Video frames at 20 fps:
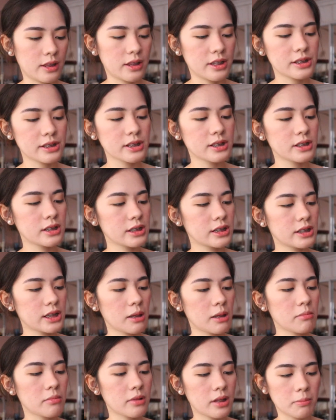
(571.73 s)
This is the
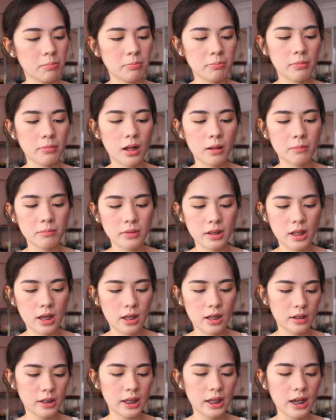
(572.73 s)
same lip balm
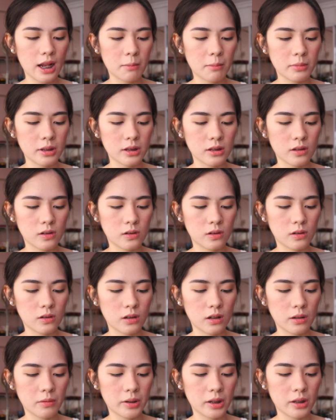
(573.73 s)
na ginamit ko
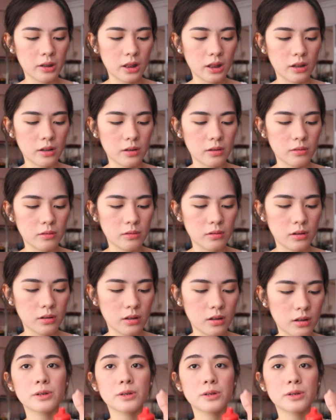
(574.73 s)
a while ago.